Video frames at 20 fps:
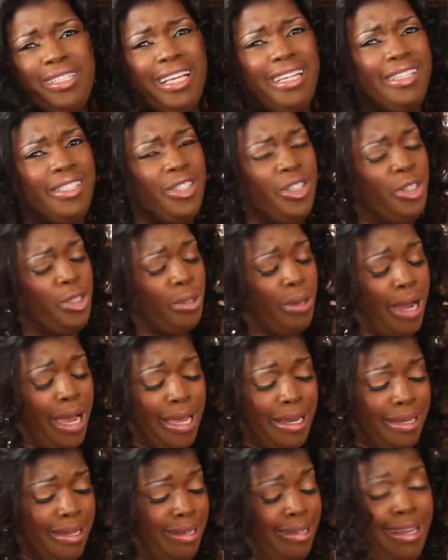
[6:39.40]
that is
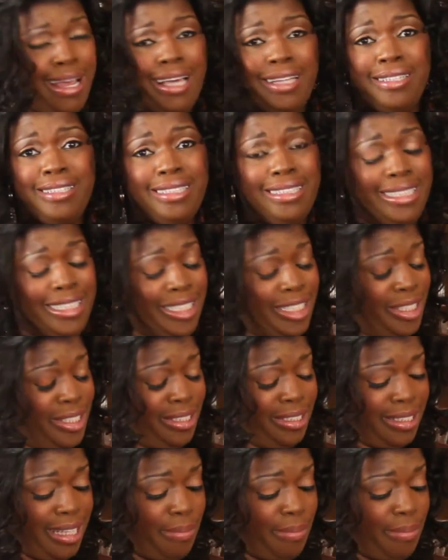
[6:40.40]
dried and not delicious.